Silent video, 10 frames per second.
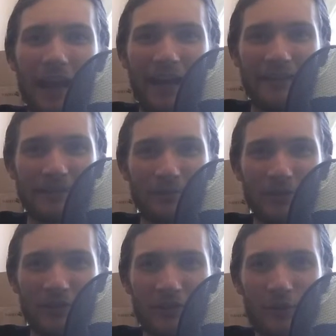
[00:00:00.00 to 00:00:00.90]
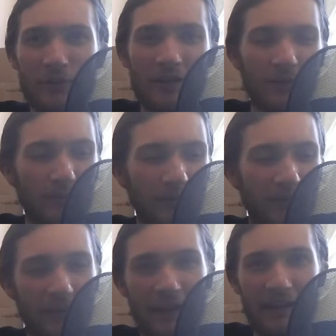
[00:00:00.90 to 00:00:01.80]
and I'm going to go there
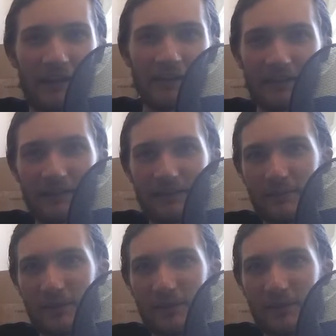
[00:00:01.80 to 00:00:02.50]
with a